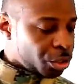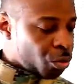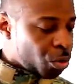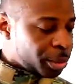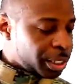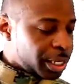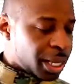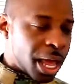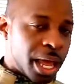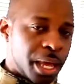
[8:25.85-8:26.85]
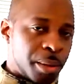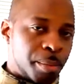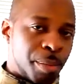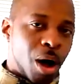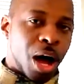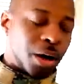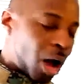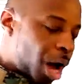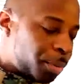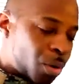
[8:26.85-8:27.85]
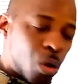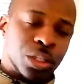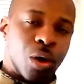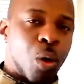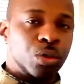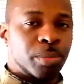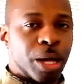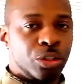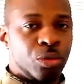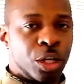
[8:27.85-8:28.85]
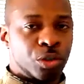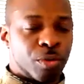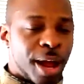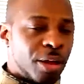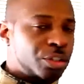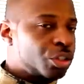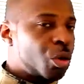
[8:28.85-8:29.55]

normally a pod hopper only holds about 200 rounds.